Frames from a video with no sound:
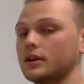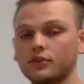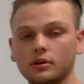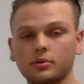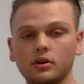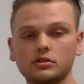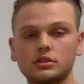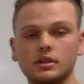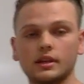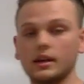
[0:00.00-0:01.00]
different approach
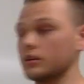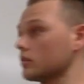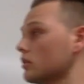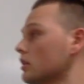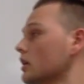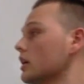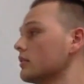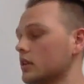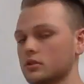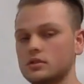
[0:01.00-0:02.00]
to the integral
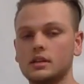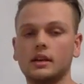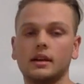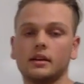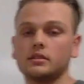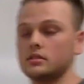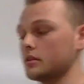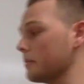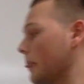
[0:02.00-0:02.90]
of cosecant x.